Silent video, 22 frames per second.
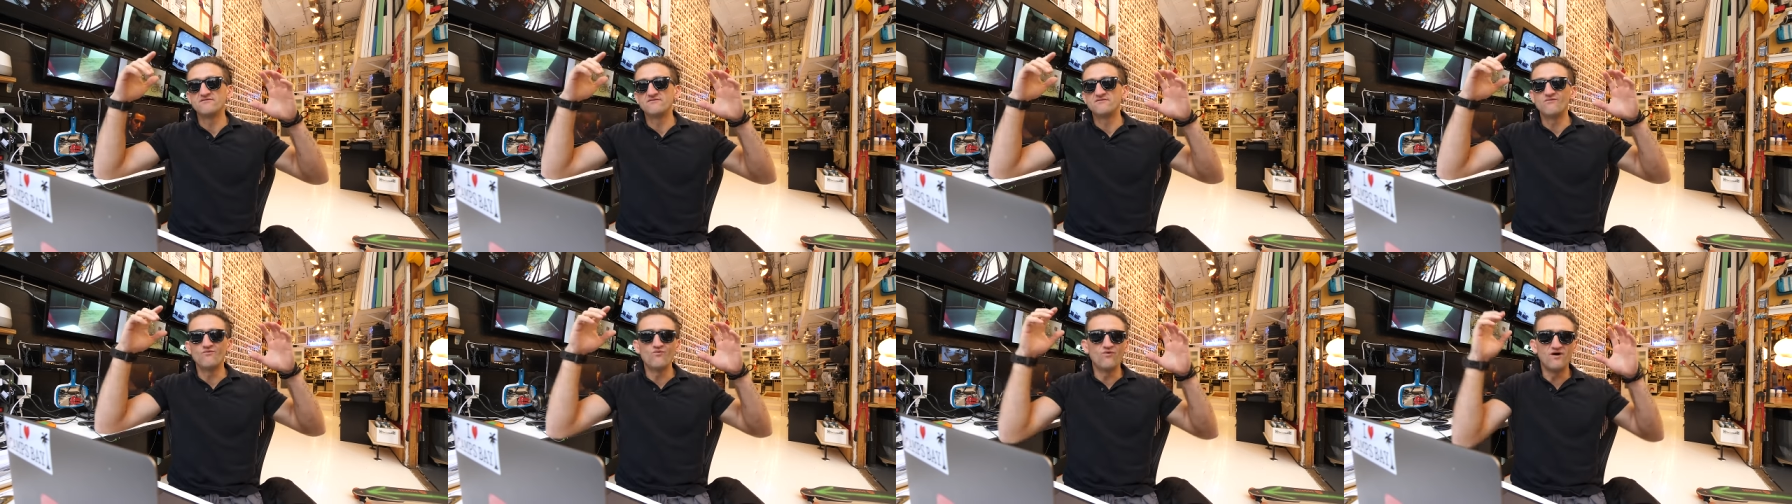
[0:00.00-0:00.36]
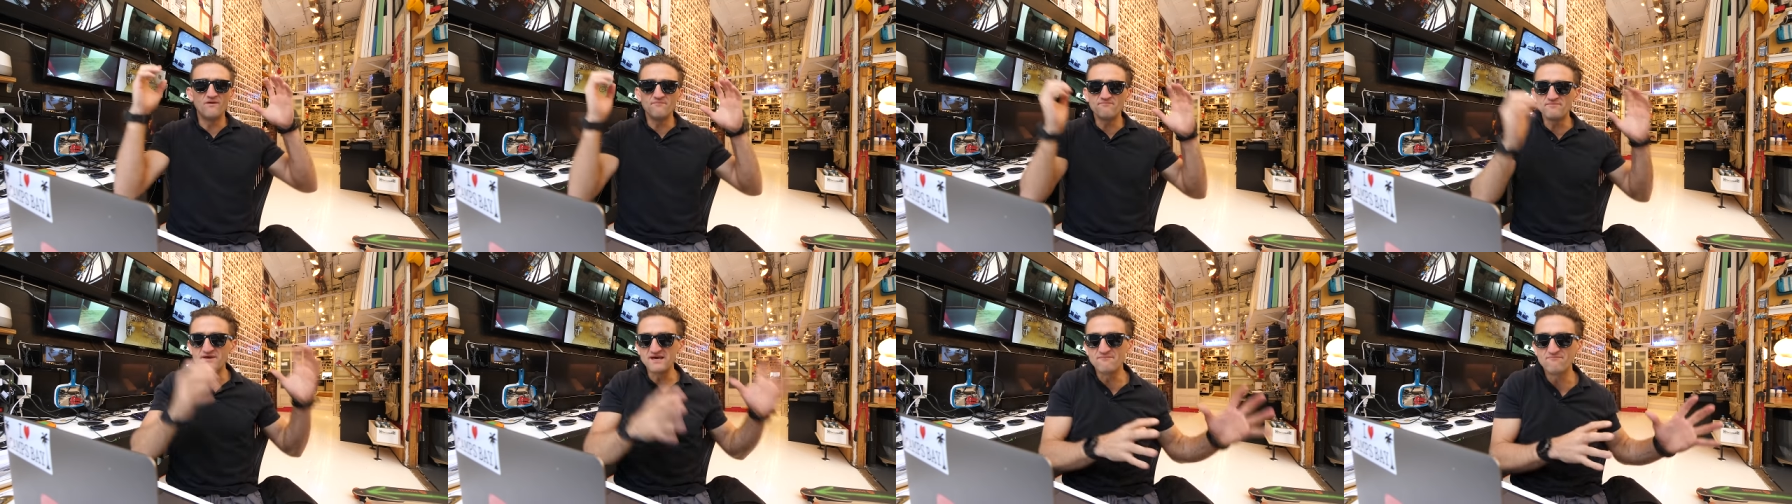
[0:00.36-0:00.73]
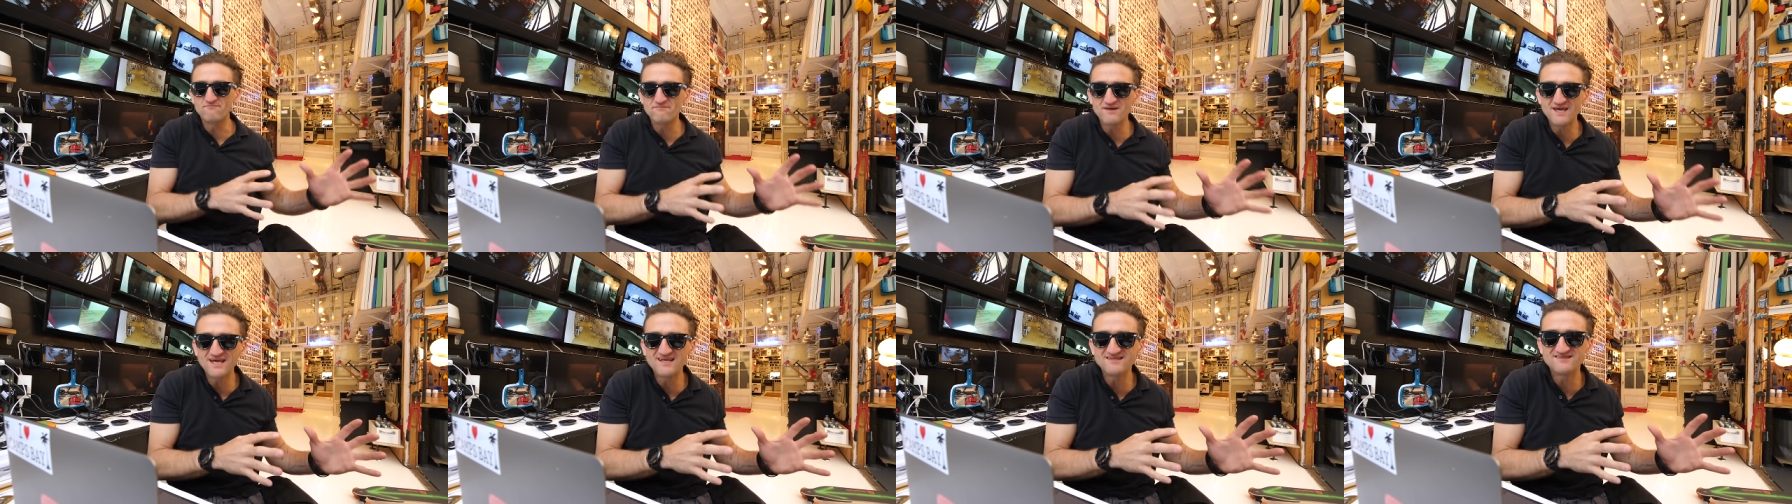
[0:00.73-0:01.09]
what
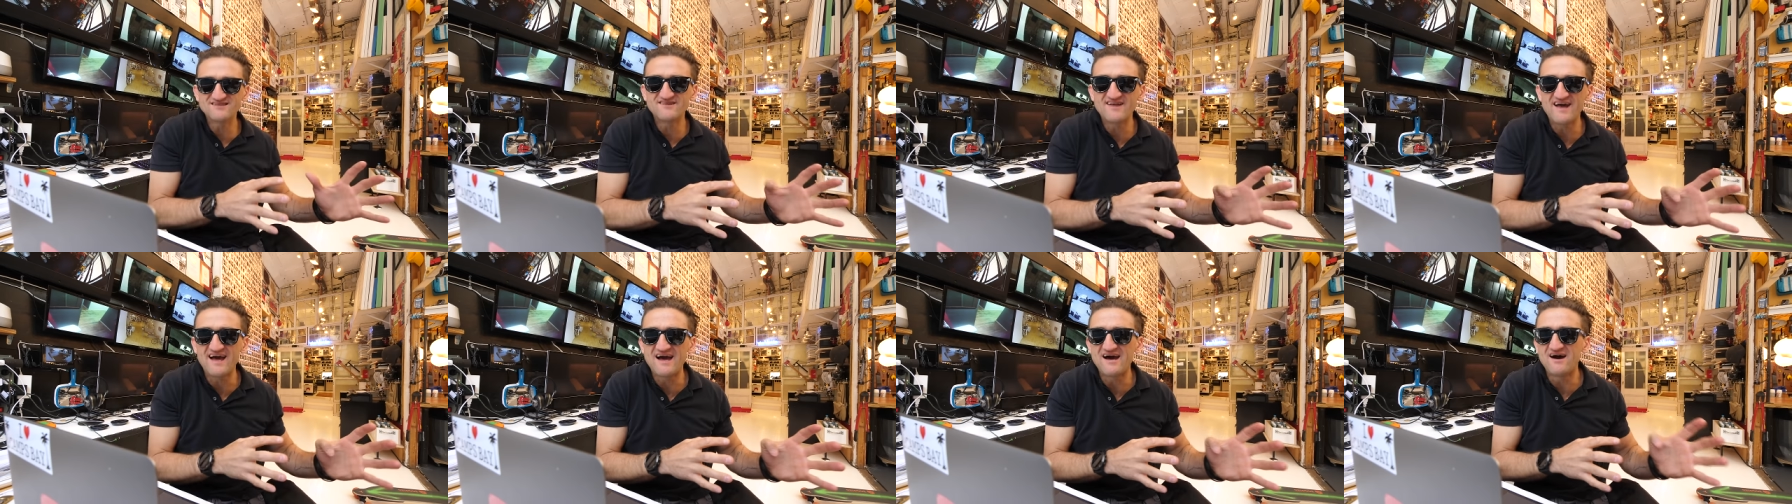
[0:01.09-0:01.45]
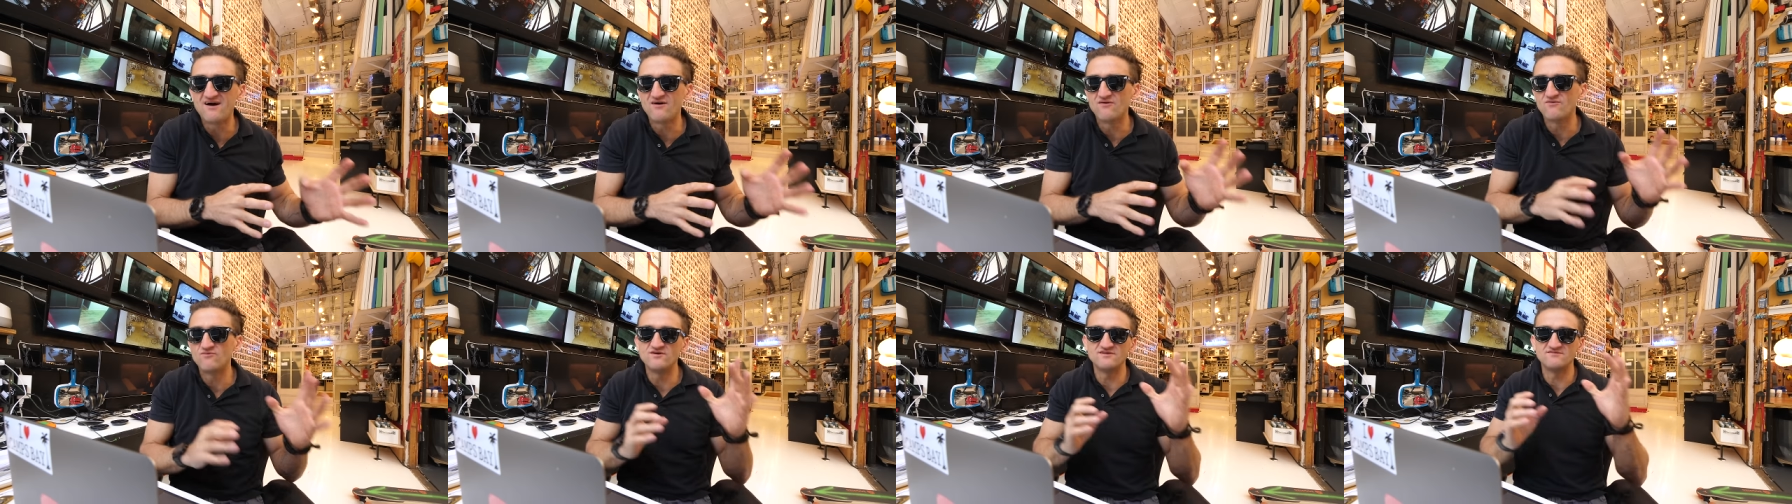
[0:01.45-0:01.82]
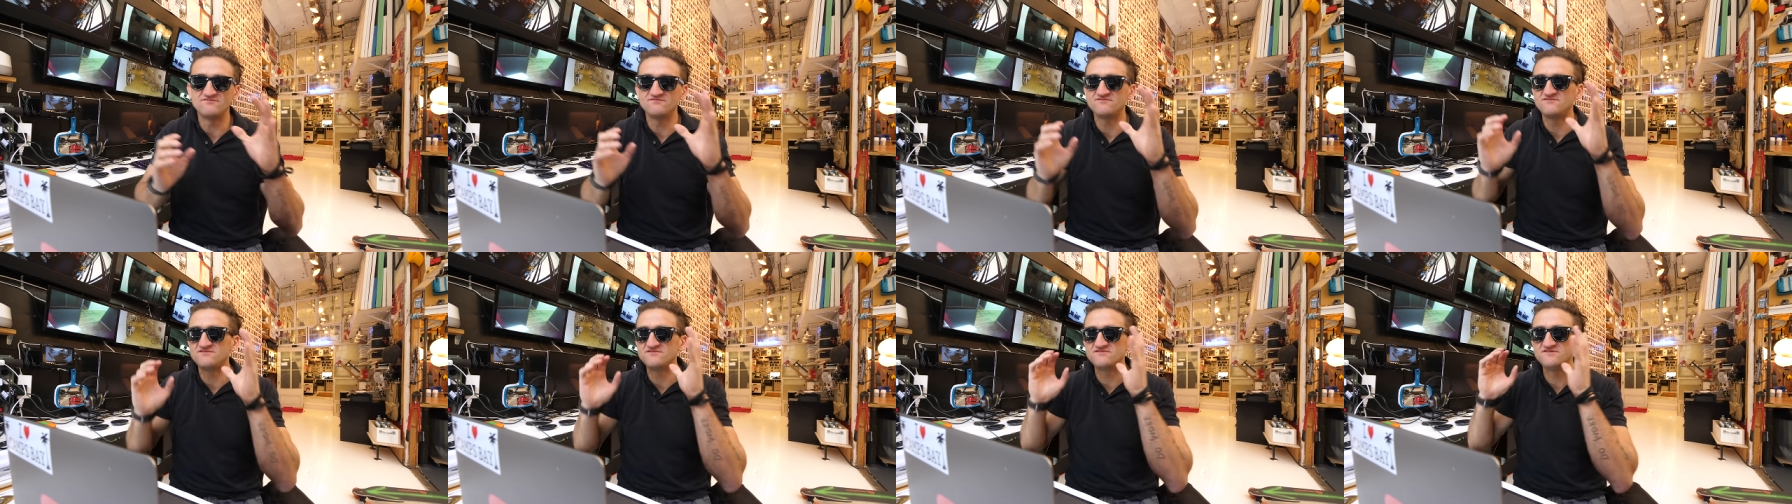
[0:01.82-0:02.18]
Beme means now, what
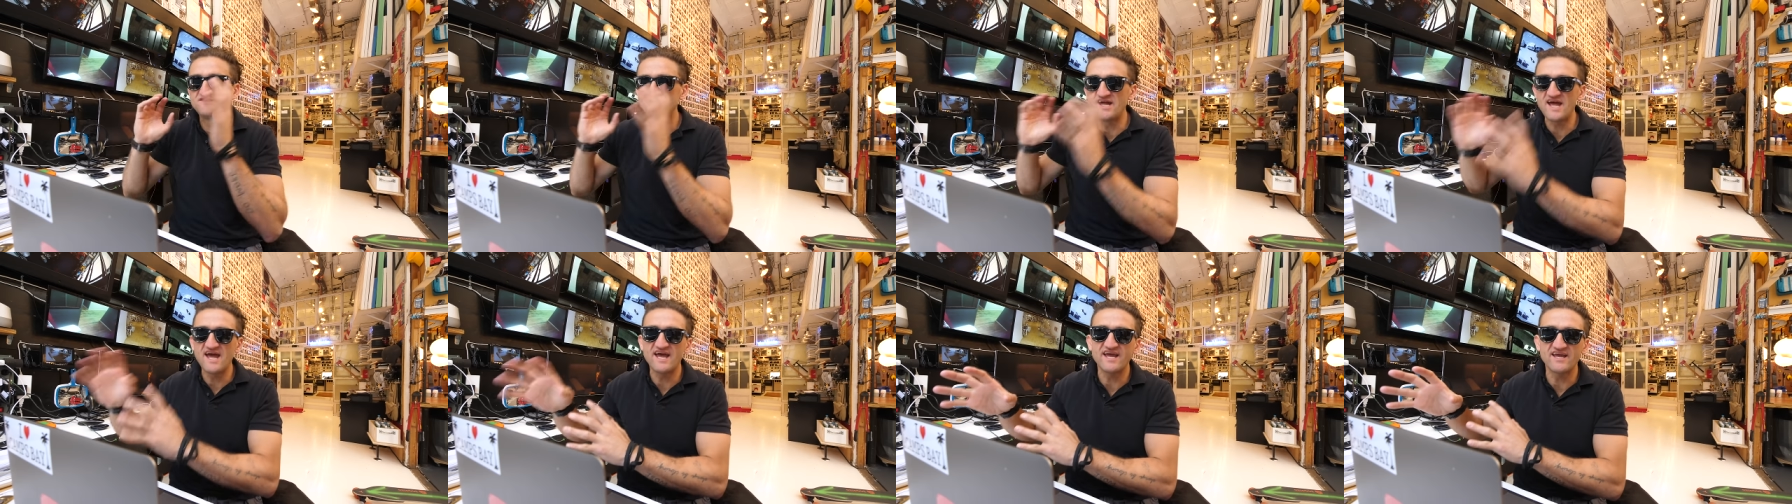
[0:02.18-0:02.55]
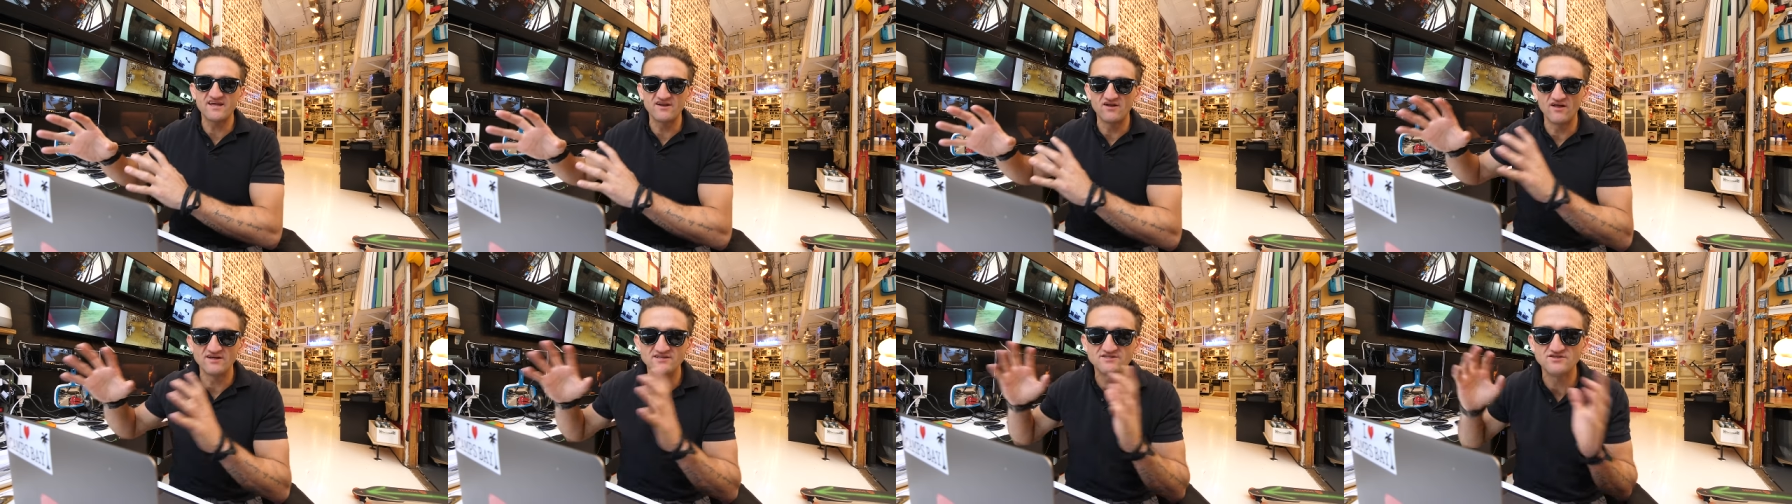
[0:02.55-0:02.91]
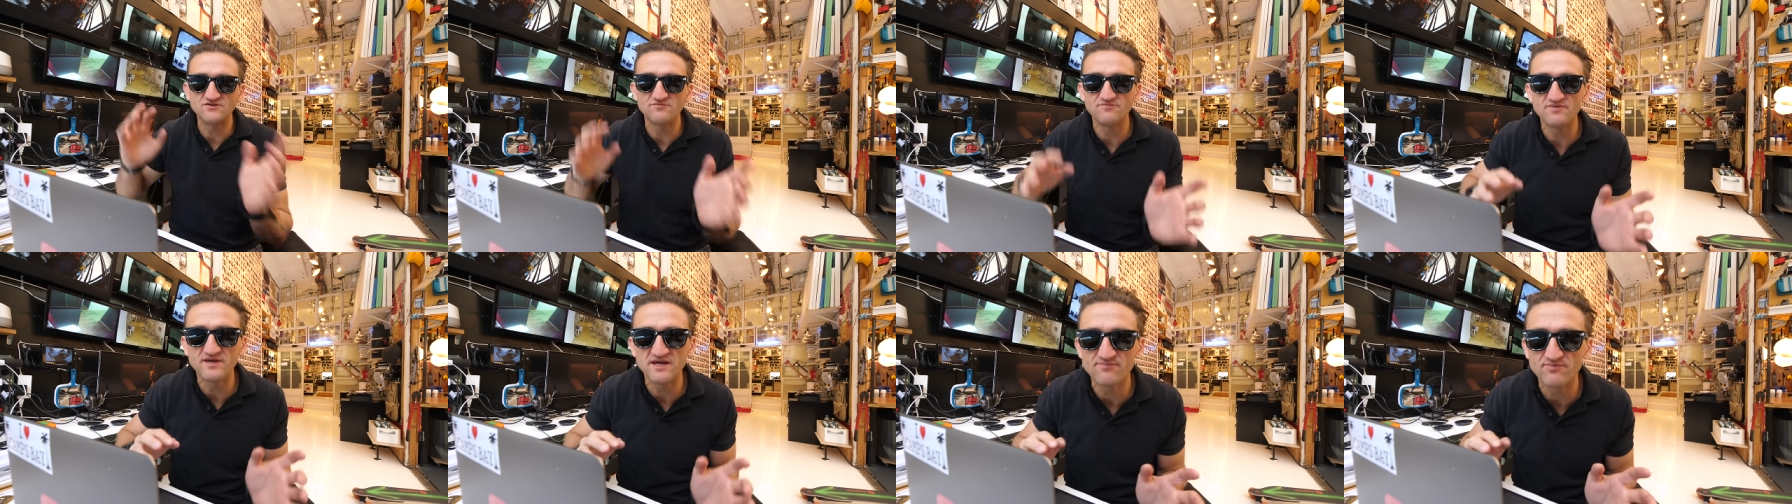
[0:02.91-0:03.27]
Jake and all these
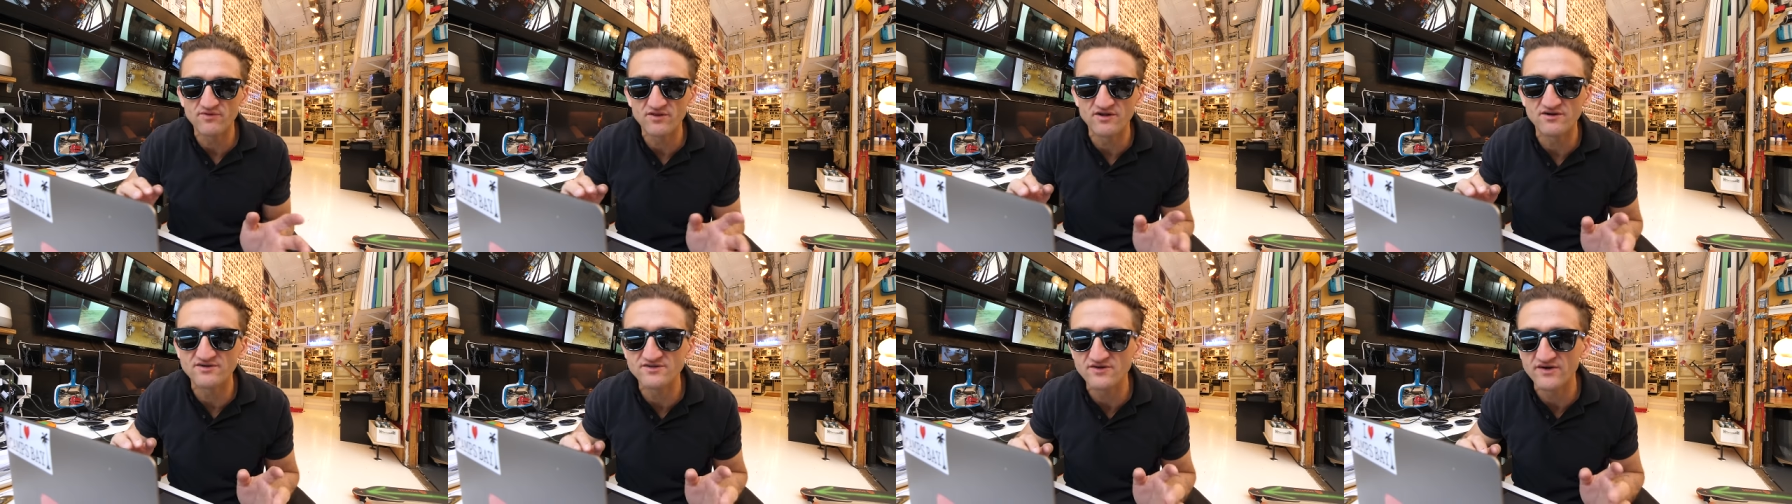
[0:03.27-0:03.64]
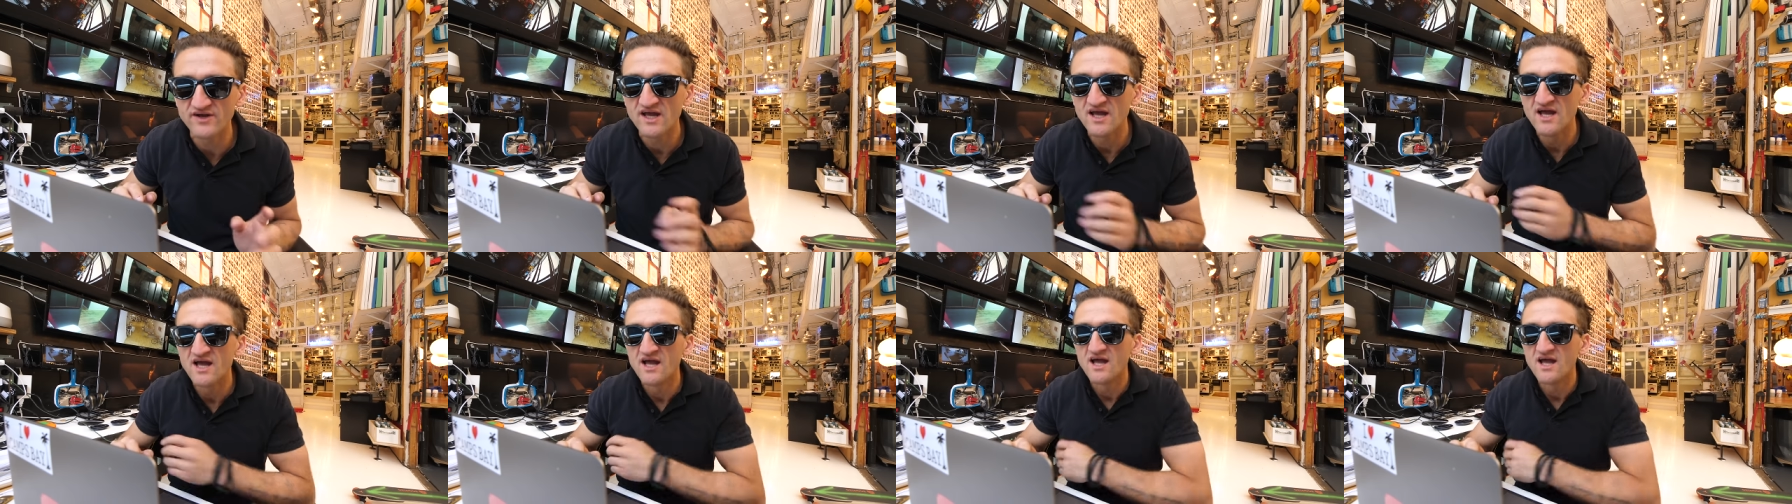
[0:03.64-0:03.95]
new people are doing.